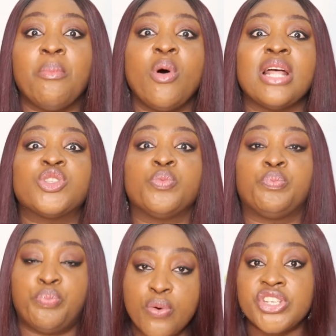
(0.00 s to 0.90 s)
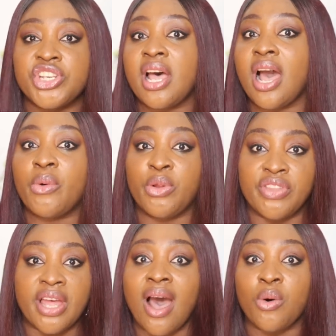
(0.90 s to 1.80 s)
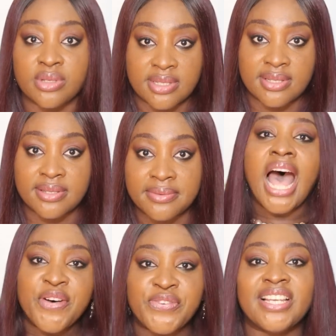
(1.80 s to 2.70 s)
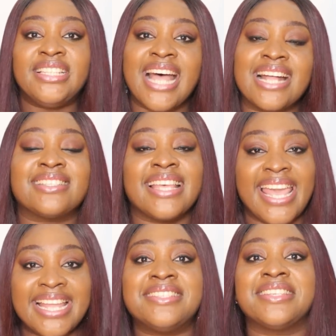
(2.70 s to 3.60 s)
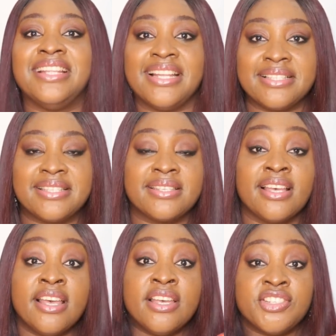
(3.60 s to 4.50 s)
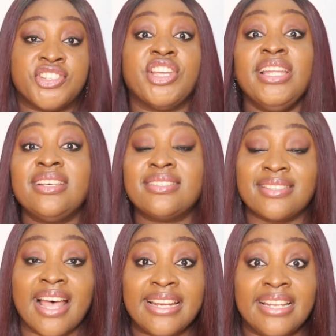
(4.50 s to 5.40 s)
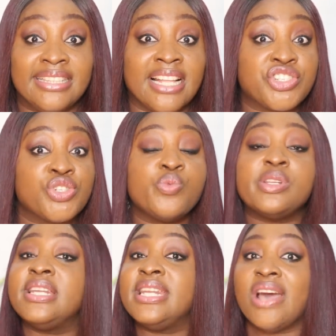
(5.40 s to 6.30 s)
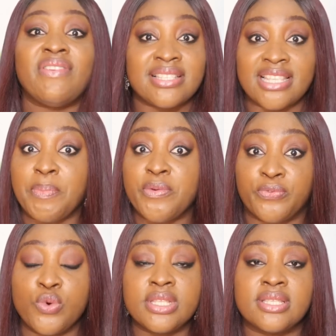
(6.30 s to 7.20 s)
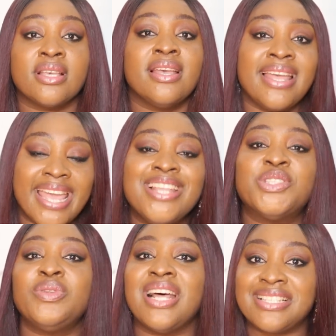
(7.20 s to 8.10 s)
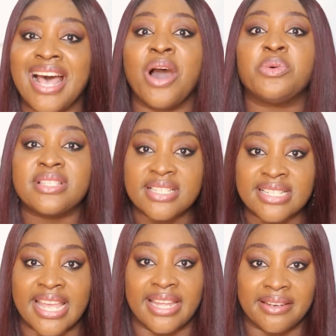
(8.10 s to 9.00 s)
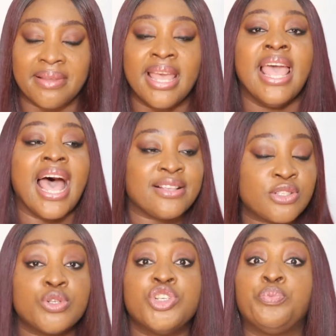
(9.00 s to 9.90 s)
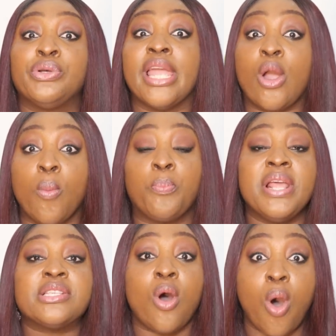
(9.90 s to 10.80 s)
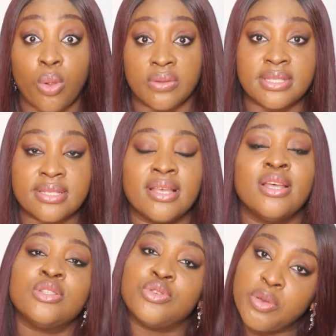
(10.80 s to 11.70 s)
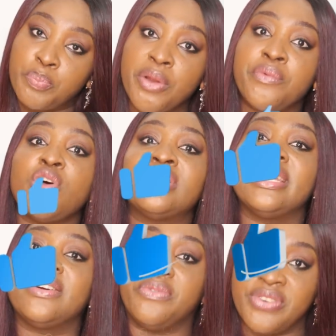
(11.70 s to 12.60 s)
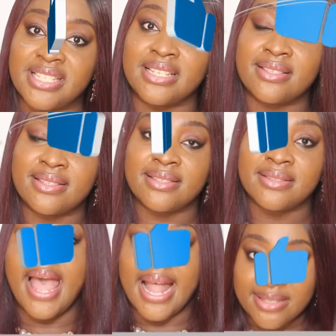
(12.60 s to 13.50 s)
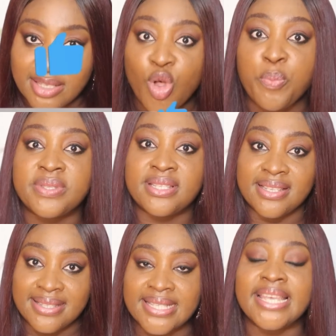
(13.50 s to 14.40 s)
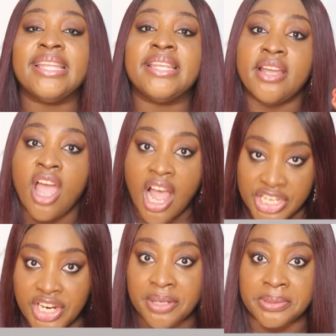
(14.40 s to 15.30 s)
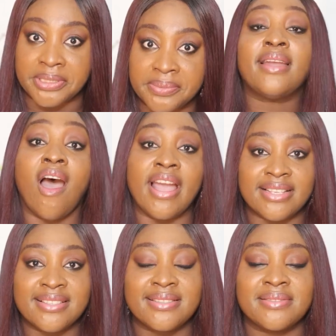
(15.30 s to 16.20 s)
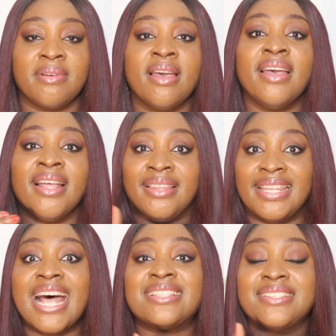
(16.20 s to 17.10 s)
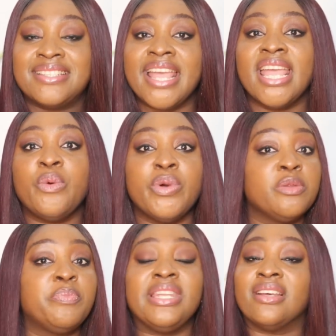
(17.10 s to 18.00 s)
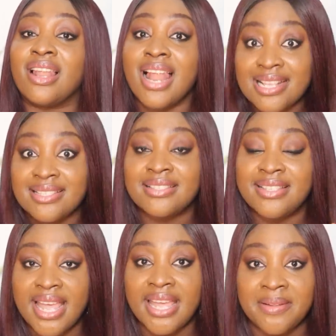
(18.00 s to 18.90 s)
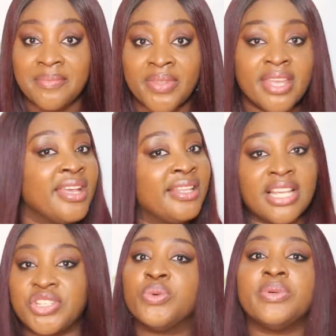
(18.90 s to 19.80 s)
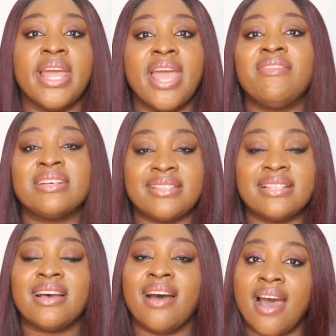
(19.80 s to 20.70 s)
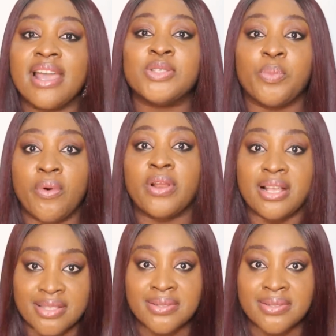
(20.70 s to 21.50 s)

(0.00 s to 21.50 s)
her mother to push her out of the house. After that incident, she decided that she would never step a foot into that house again, and so she put a complete halt to the periodic visits and stopped seeing her child. Guys, that day will be the last day that she would ever set her eyes upon her